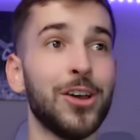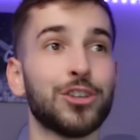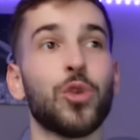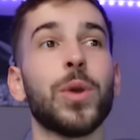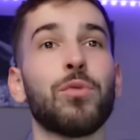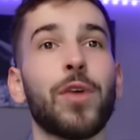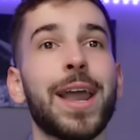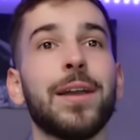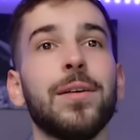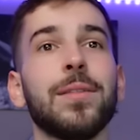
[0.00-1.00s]
So we
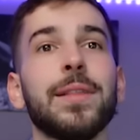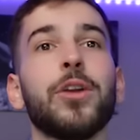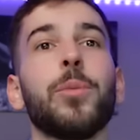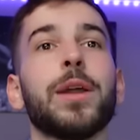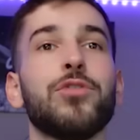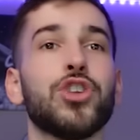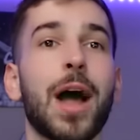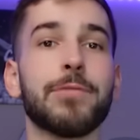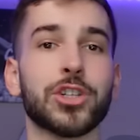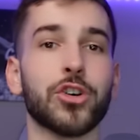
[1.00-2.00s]
ran a little bit of
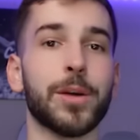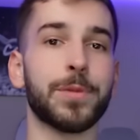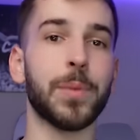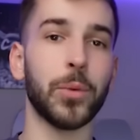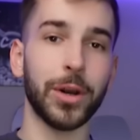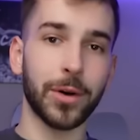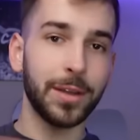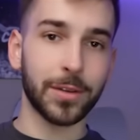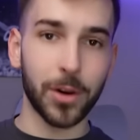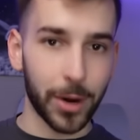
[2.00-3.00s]
JavaScript, but we don't
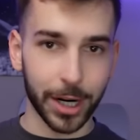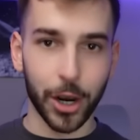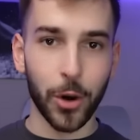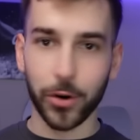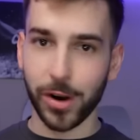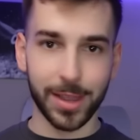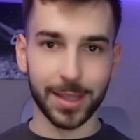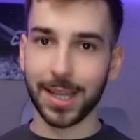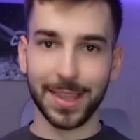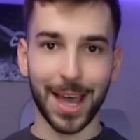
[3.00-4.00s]
need to know how to code or
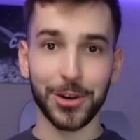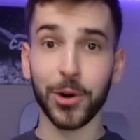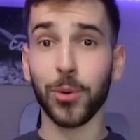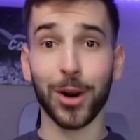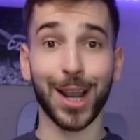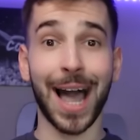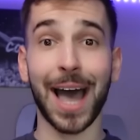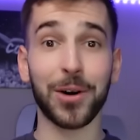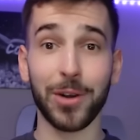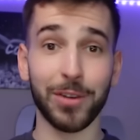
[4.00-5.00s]
anything like that. Don't worry.
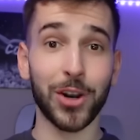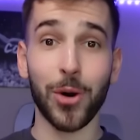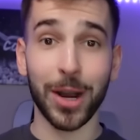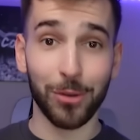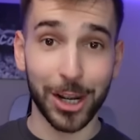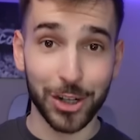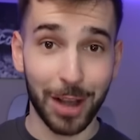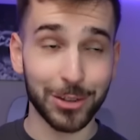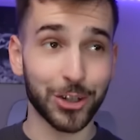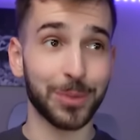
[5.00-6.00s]
I don't even know how to write
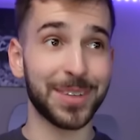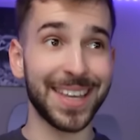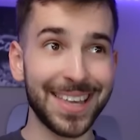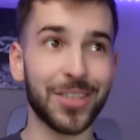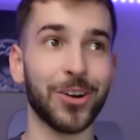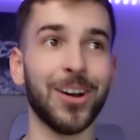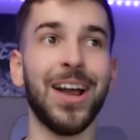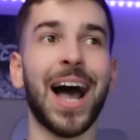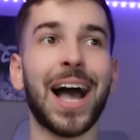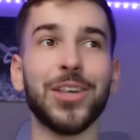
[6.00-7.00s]
JavaScript either.
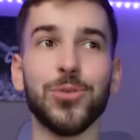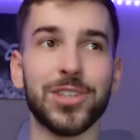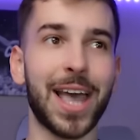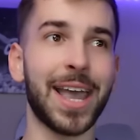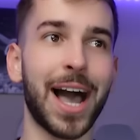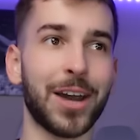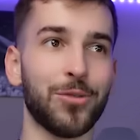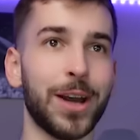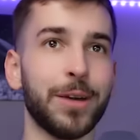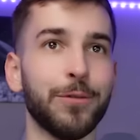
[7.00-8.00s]
I used A I to
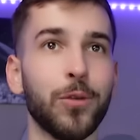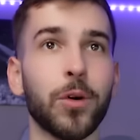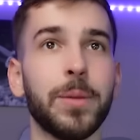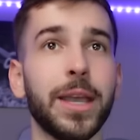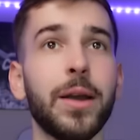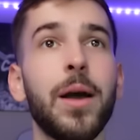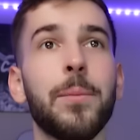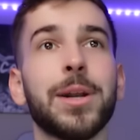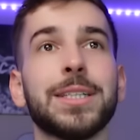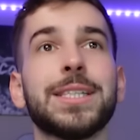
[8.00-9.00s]
write it for me.
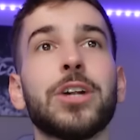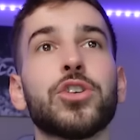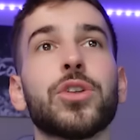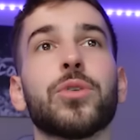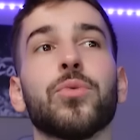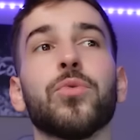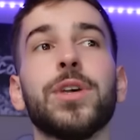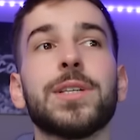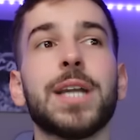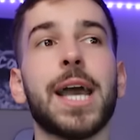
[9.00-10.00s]
But essentially, the
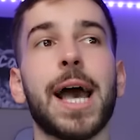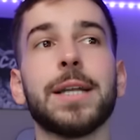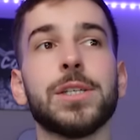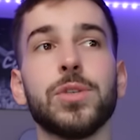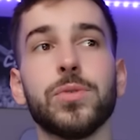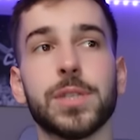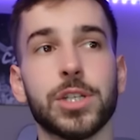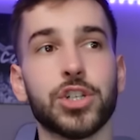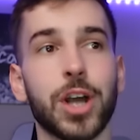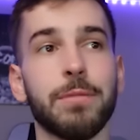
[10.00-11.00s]
reason I had to use
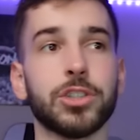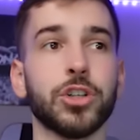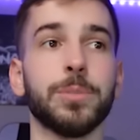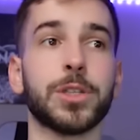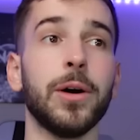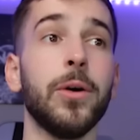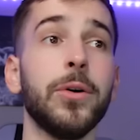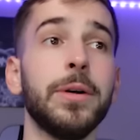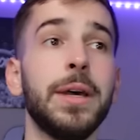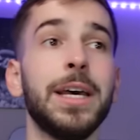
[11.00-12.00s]
this JavaScript
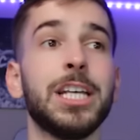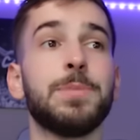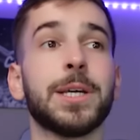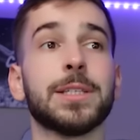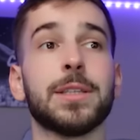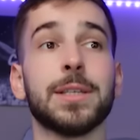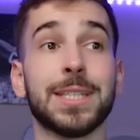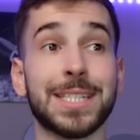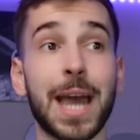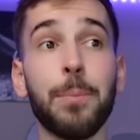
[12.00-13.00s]
code is because the
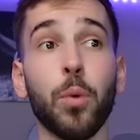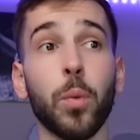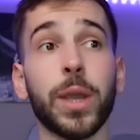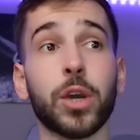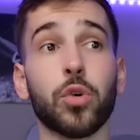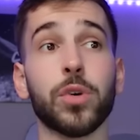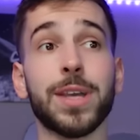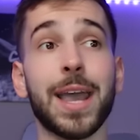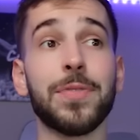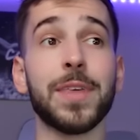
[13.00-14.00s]
step where we
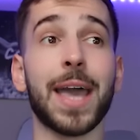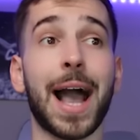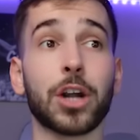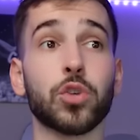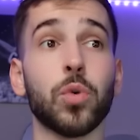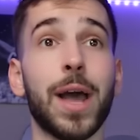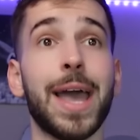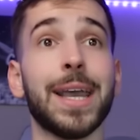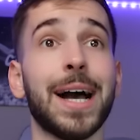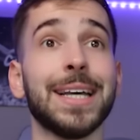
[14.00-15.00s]
create the actual
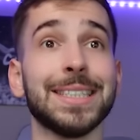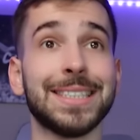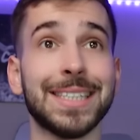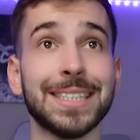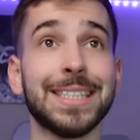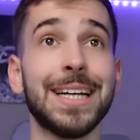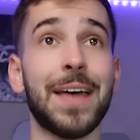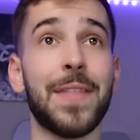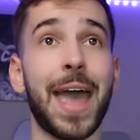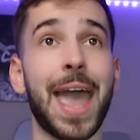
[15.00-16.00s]
A I assistant
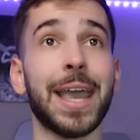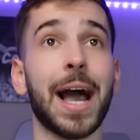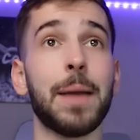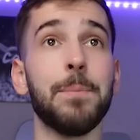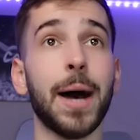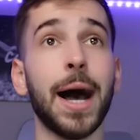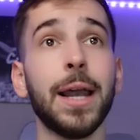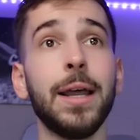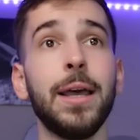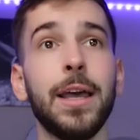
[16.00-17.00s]
and the A I
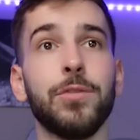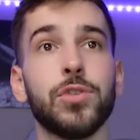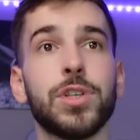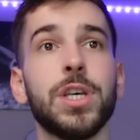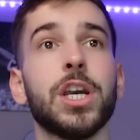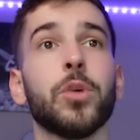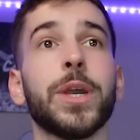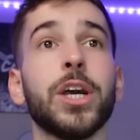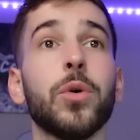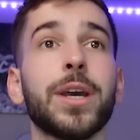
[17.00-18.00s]
bot, if you see here,
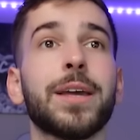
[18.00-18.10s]
we go to